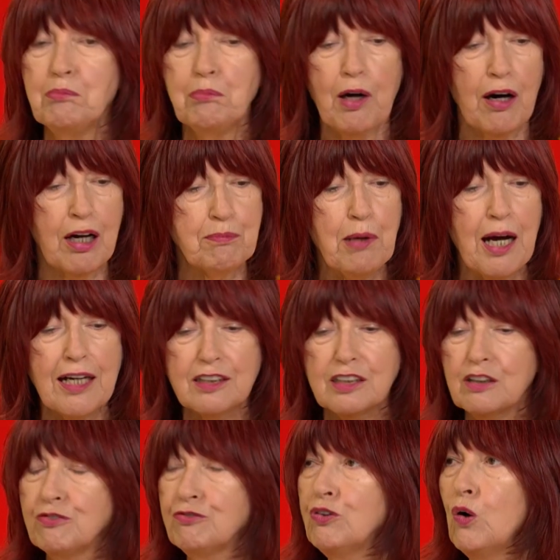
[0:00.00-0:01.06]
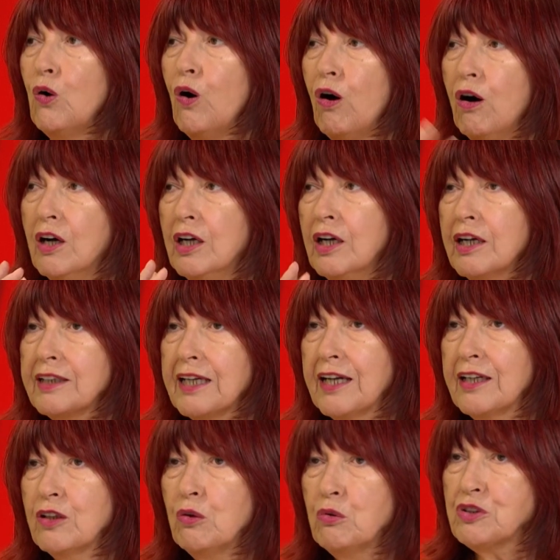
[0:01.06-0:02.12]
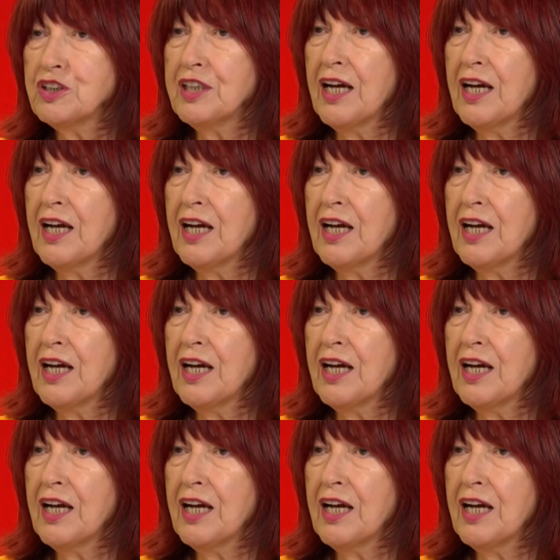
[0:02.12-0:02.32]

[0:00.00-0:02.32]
in, buying packs of four, getting all